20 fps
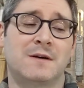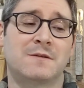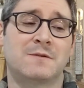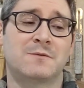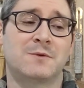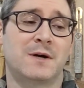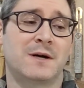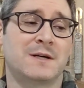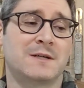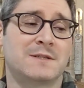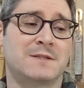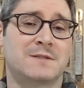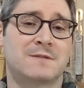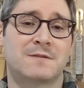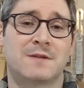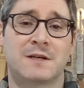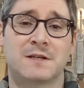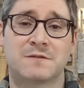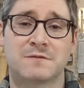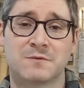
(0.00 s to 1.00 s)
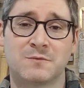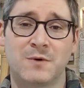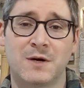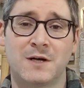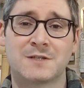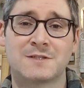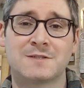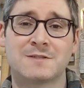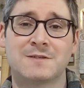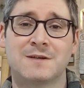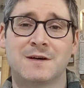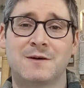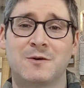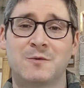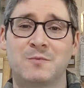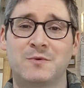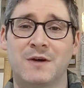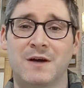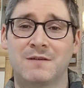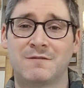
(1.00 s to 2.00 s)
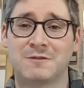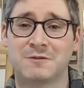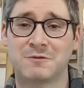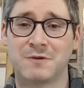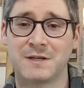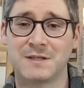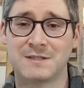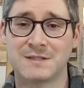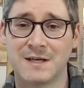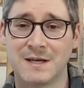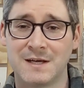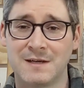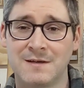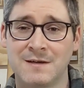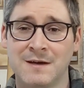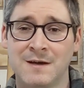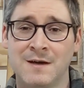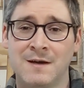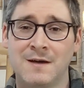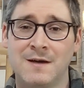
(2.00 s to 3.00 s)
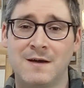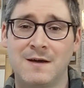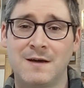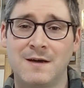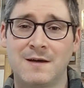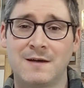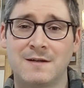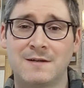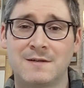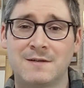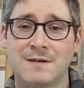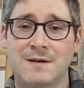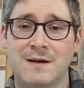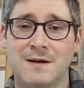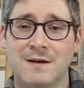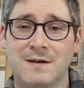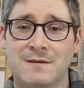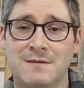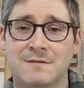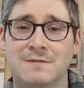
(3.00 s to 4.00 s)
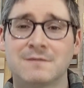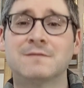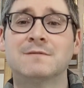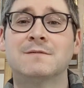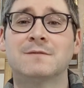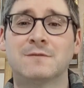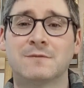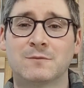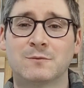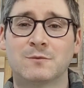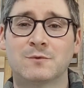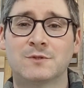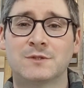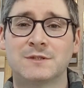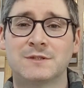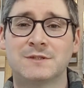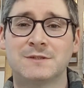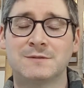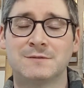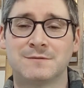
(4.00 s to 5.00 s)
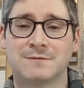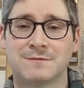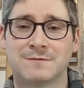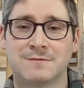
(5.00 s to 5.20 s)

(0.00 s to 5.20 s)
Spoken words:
Otherwise, thanks for watching. I hope you have a great day, and we'll see you soon.